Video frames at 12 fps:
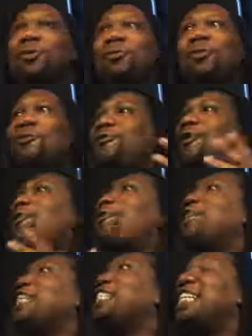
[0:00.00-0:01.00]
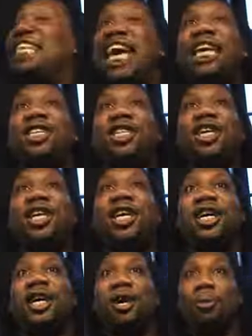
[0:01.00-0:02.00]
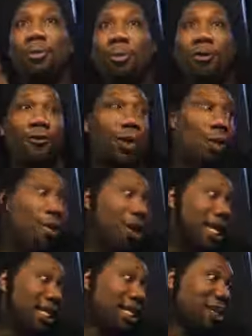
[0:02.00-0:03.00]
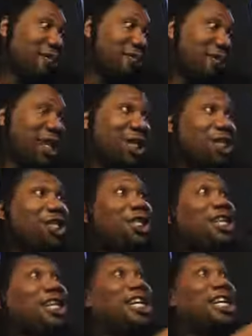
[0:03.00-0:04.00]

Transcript: Move according to nature, move according to the fish,